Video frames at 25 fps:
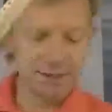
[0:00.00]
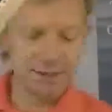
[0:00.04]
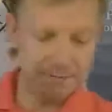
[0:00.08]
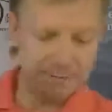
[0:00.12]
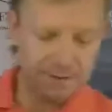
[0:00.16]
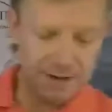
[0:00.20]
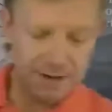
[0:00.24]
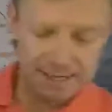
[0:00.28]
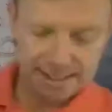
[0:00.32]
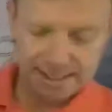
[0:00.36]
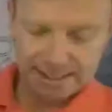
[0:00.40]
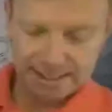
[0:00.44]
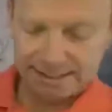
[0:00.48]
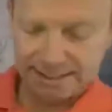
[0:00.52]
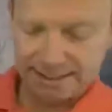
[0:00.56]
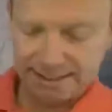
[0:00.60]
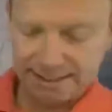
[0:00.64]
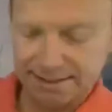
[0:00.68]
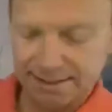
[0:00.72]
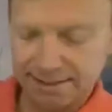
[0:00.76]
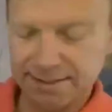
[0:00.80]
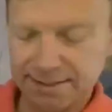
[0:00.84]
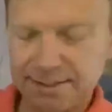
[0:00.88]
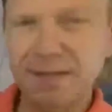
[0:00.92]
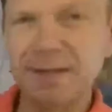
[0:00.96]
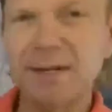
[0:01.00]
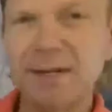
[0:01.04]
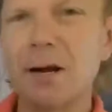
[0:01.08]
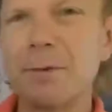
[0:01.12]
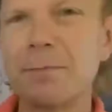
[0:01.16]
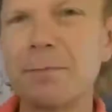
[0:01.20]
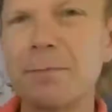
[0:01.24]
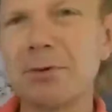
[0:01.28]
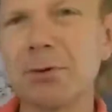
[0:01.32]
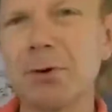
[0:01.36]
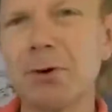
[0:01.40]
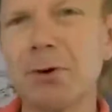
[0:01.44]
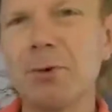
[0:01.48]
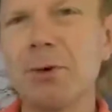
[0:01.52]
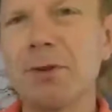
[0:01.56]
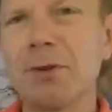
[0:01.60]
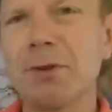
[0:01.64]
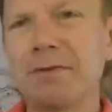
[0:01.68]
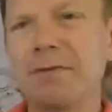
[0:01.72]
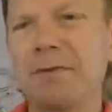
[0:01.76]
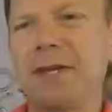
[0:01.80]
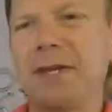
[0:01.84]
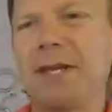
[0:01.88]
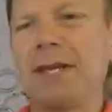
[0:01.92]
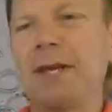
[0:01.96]
if I can get this to come through in
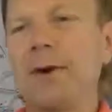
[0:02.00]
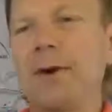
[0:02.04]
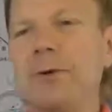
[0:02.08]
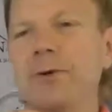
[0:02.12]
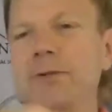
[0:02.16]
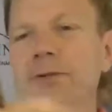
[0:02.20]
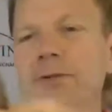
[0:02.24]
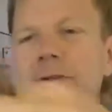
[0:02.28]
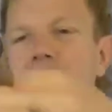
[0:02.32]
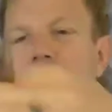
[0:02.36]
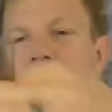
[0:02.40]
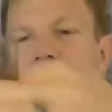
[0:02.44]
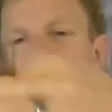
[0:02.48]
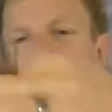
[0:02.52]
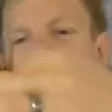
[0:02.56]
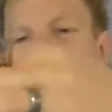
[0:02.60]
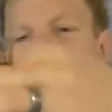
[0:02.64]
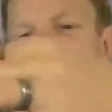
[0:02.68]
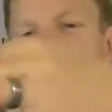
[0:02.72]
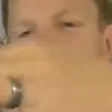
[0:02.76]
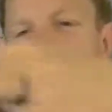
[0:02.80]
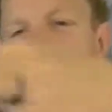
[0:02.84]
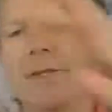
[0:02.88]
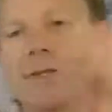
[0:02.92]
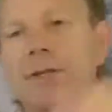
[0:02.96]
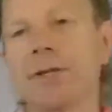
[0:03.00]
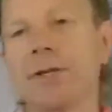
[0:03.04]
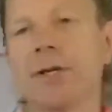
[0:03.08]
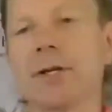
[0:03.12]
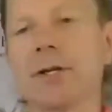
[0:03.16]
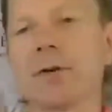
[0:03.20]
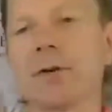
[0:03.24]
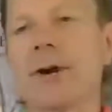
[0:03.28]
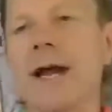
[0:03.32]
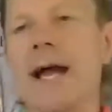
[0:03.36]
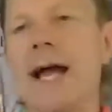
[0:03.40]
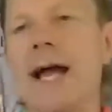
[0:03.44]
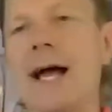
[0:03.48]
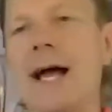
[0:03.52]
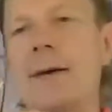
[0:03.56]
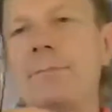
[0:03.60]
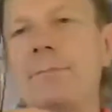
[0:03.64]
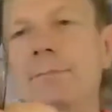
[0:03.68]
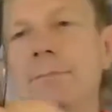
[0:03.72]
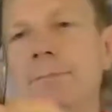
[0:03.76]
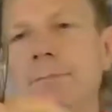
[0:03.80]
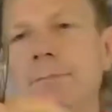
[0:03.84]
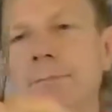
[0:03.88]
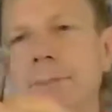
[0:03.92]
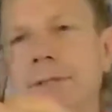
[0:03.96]
the video today. So I'm just going to
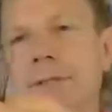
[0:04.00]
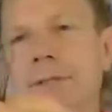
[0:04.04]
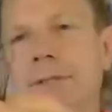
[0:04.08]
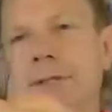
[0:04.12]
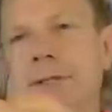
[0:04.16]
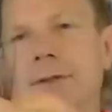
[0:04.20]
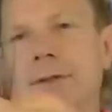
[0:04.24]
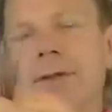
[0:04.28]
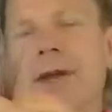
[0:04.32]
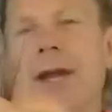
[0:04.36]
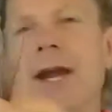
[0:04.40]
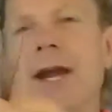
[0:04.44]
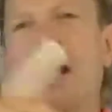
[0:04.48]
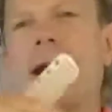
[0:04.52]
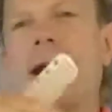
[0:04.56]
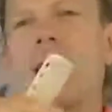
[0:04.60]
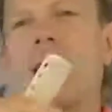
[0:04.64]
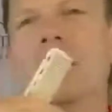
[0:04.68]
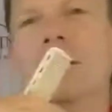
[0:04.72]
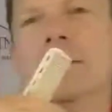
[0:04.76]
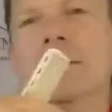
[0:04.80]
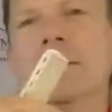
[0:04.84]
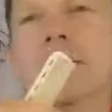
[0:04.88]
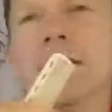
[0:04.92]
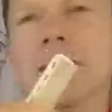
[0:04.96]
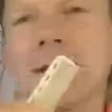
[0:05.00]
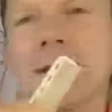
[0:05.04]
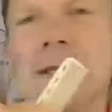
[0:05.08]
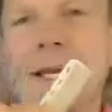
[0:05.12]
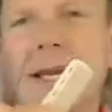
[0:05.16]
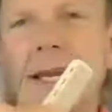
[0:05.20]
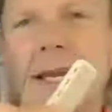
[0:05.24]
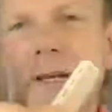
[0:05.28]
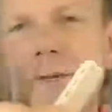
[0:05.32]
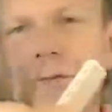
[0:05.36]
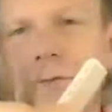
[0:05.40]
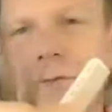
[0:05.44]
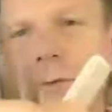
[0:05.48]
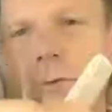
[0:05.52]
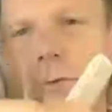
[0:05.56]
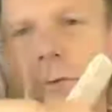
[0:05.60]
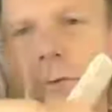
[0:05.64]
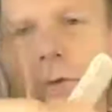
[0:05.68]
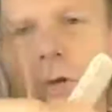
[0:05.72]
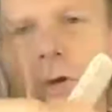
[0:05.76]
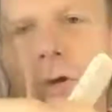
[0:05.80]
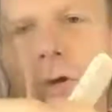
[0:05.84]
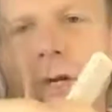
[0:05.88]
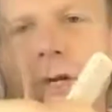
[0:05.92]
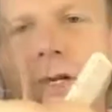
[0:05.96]
grab the hair. And if you
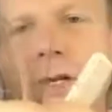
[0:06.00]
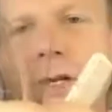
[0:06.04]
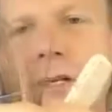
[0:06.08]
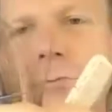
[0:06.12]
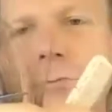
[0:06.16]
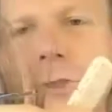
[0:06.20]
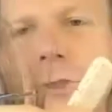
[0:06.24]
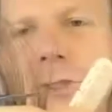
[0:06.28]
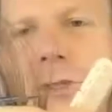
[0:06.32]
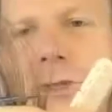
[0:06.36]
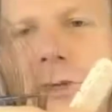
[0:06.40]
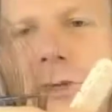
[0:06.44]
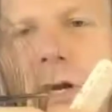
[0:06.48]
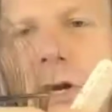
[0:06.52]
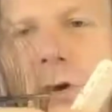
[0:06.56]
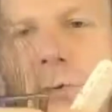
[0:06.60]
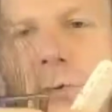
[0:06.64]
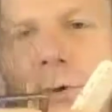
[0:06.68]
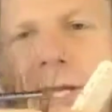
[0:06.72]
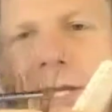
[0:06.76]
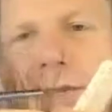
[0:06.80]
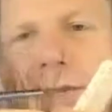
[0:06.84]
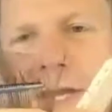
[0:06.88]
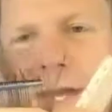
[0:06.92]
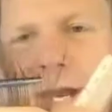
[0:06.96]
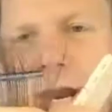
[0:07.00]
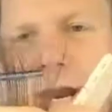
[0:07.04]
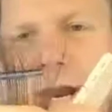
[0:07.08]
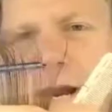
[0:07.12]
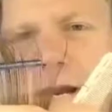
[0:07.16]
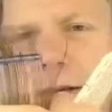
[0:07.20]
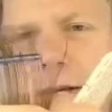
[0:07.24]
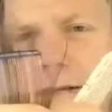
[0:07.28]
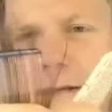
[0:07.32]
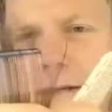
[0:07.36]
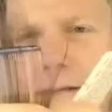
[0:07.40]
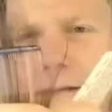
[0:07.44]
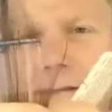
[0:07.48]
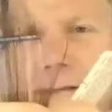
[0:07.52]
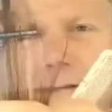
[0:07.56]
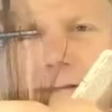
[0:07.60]
look, when you go in there,